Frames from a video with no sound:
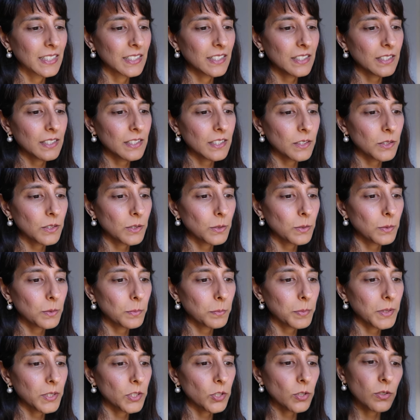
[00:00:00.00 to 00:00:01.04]
So,
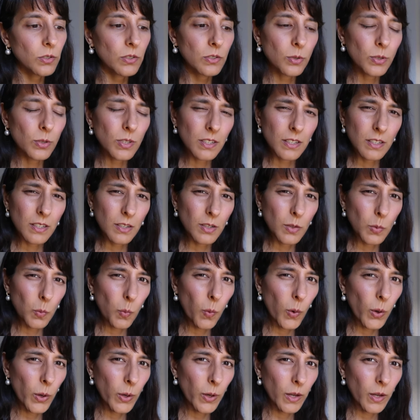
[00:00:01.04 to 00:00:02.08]
but you're good at it at
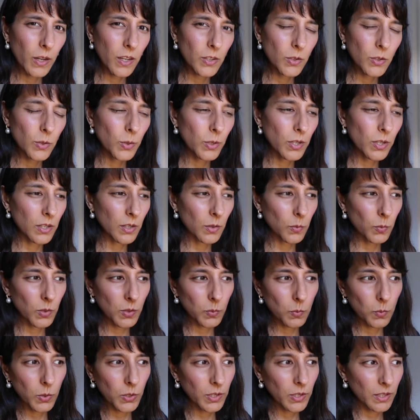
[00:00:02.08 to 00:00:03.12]
work. You're good at it
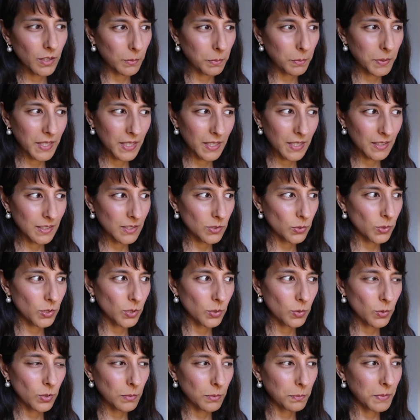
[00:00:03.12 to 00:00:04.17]
with work peers, or
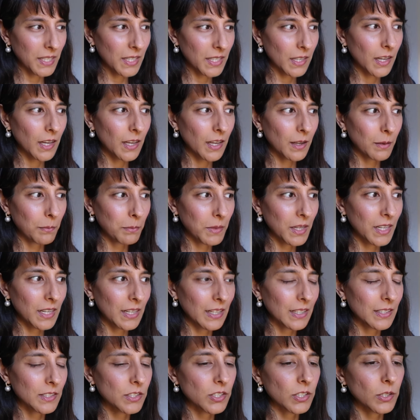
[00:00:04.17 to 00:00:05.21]
you're good at being calm
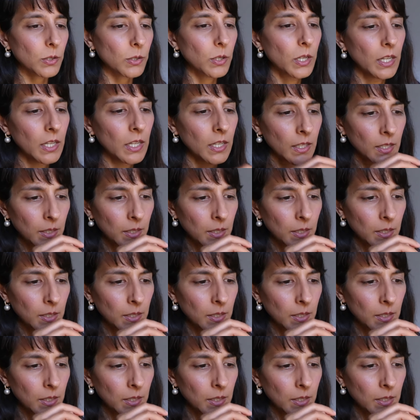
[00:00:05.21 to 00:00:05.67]
there. So